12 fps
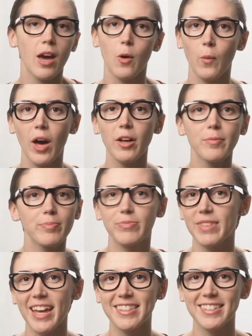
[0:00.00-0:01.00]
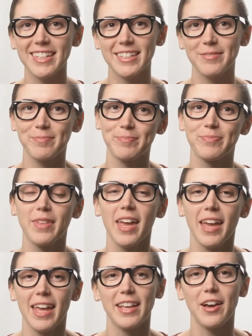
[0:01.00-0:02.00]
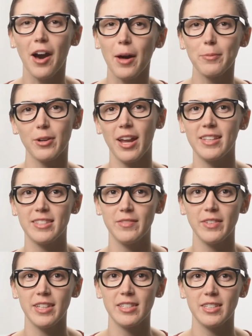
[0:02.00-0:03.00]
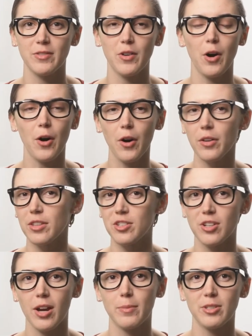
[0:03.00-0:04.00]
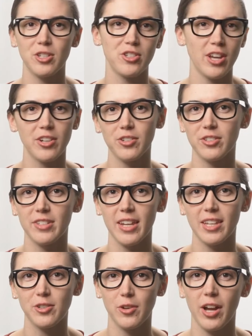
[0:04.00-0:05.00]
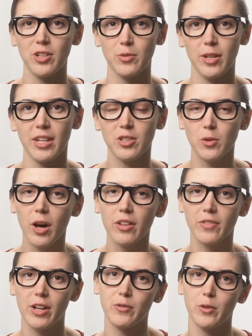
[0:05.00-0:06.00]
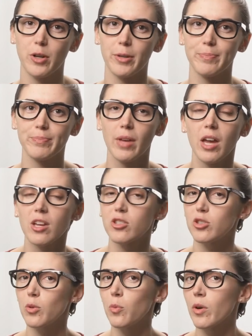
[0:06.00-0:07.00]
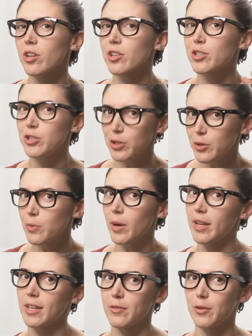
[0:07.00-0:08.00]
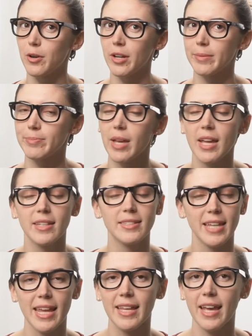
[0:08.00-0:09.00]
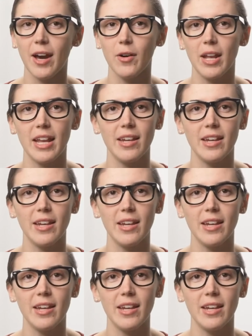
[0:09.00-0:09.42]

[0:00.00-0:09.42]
Well, that's it. A comprehensive list of all the jobs a gender studies graduate is qualified for. So what are you waiting for? Take out a